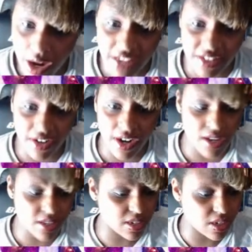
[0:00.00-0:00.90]
that's
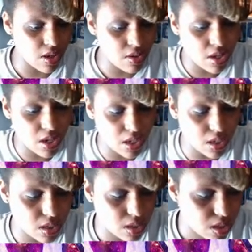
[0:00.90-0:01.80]
crazy.
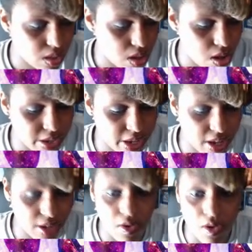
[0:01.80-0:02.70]
Okay.
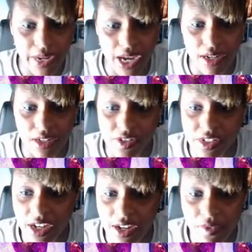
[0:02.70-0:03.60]
Okay, cool. We got a little
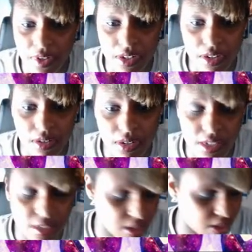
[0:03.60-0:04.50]
save on here.
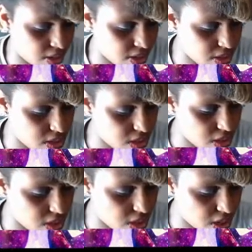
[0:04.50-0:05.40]
That's nice.
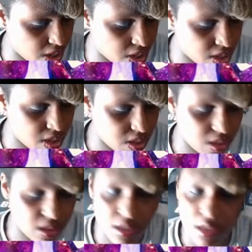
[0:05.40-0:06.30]
That's
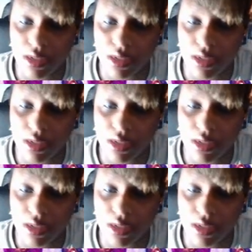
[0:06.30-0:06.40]
nice.